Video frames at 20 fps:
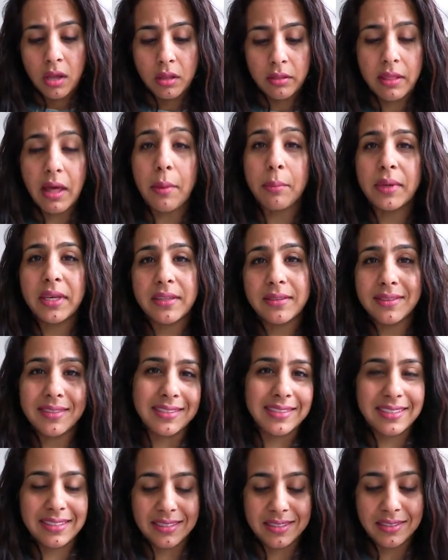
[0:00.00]
that
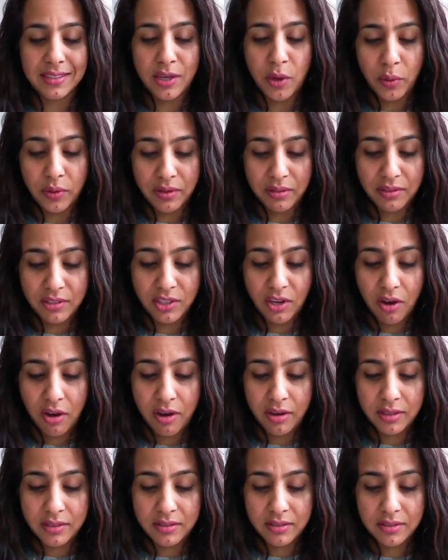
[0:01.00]
means it's going to the
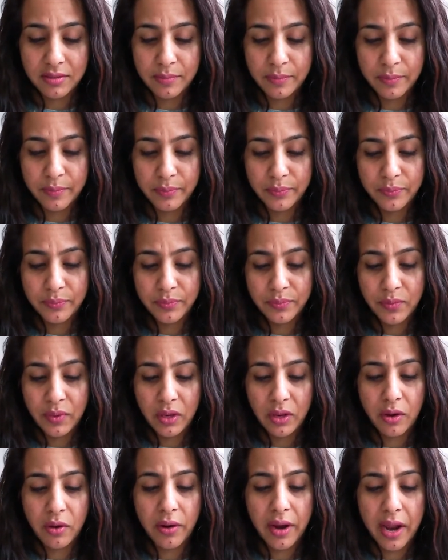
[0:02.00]
dogs.
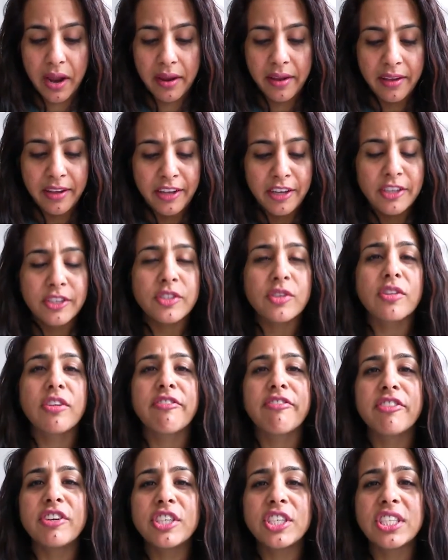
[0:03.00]
Okay, so
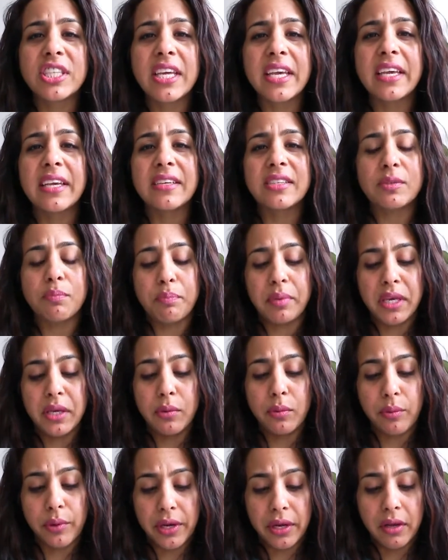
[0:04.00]
the first thing is
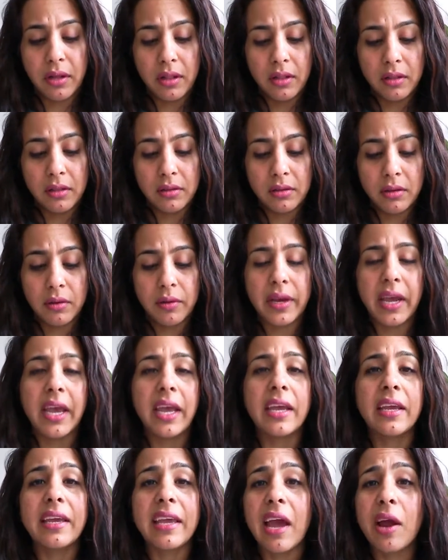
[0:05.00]
be real.
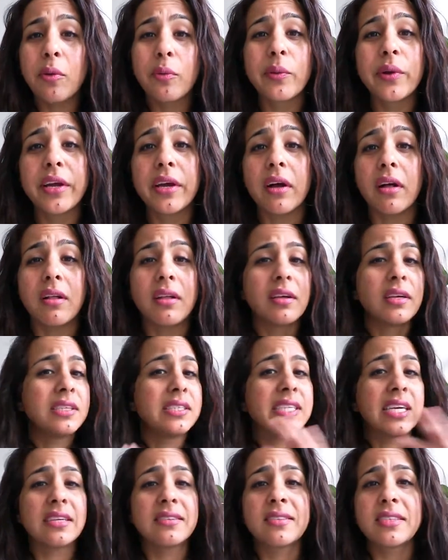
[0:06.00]
Okay, get real.
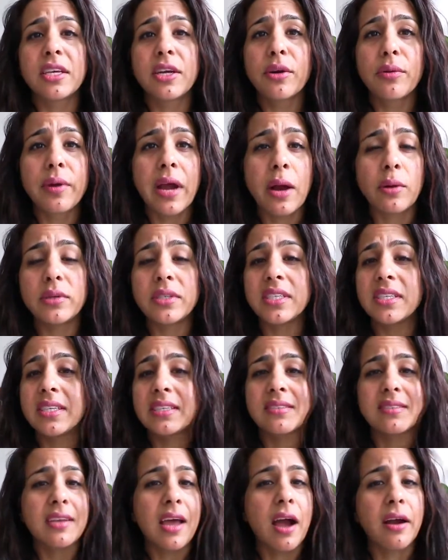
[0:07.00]
Dancing around it
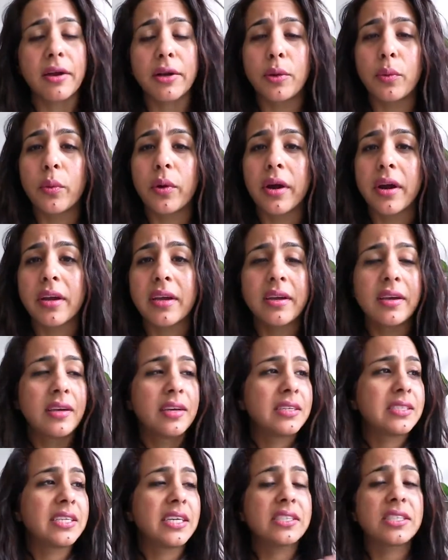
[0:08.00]
is not going to work.
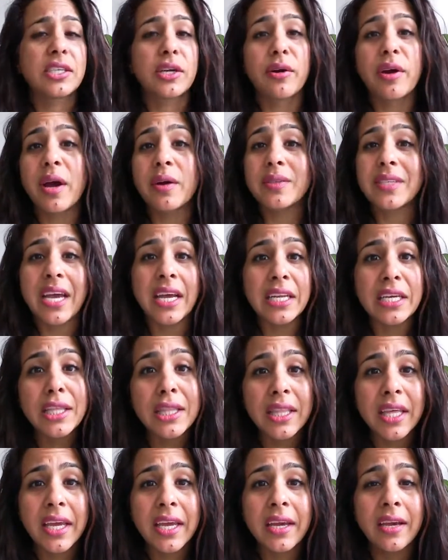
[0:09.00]
Dancing around
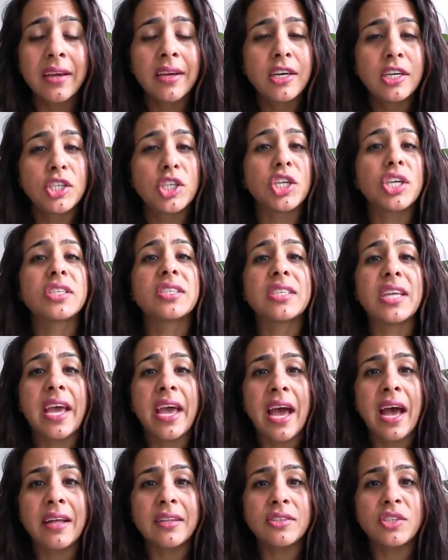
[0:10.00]
anything just
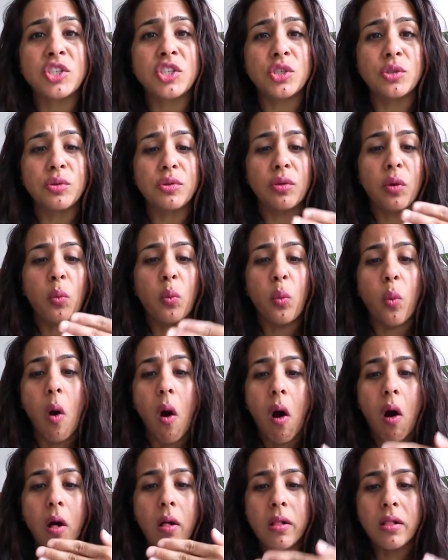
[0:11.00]
adds to the
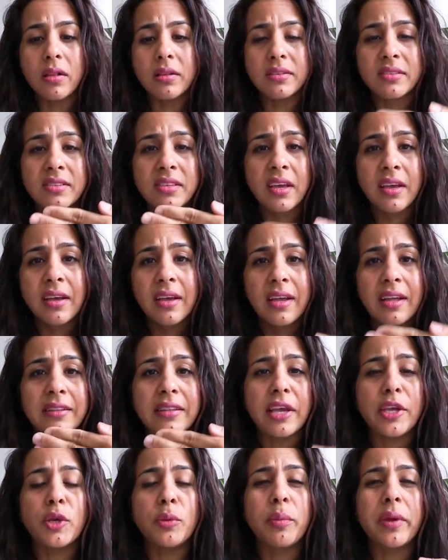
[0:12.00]
walls
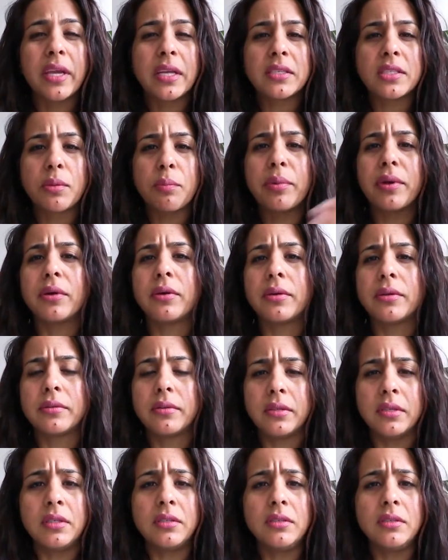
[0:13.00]
that you begin to build